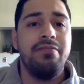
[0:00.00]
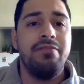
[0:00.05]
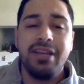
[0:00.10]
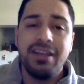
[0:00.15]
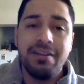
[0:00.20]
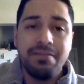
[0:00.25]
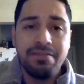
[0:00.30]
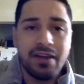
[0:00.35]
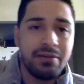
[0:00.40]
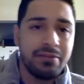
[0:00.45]

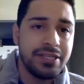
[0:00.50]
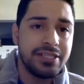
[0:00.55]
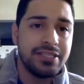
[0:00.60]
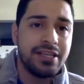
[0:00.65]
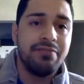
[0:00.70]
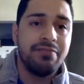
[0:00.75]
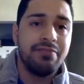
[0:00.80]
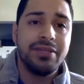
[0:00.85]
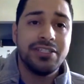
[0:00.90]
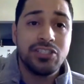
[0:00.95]
many families
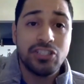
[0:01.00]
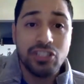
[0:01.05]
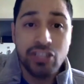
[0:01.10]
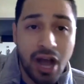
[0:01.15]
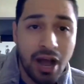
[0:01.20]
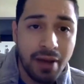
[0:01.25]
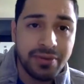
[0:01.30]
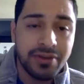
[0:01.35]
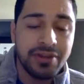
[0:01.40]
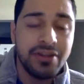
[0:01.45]
have been
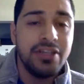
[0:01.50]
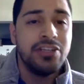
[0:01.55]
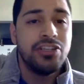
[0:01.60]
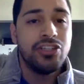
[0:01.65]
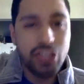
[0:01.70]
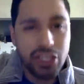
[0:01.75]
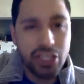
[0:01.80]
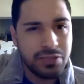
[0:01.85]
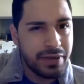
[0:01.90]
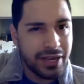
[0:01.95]
stopped
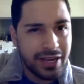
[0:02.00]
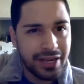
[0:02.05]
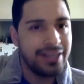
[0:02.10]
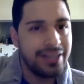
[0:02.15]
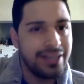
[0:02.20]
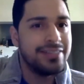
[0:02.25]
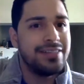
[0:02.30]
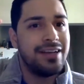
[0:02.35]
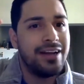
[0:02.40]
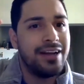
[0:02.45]
just
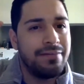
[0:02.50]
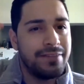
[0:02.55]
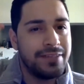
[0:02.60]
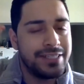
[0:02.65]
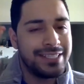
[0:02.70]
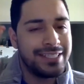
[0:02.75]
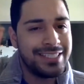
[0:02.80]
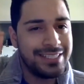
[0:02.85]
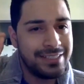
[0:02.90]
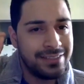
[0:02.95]
because of a
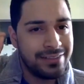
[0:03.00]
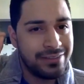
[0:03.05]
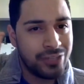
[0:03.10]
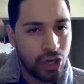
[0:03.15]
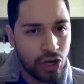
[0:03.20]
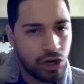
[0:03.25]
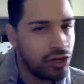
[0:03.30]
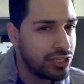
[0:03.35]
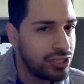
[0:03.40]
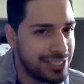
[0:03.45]

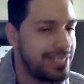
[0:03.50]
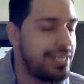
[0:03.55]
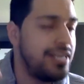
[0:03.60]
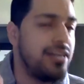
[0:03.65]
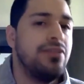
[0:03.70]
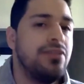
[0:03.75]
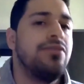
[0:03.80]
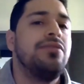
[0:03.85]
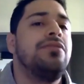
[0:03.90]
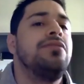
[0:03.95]
turn
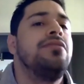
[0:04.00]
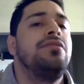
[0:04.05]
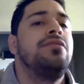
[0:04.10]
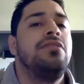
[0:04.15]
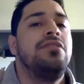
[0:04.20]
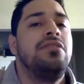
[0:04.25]
signal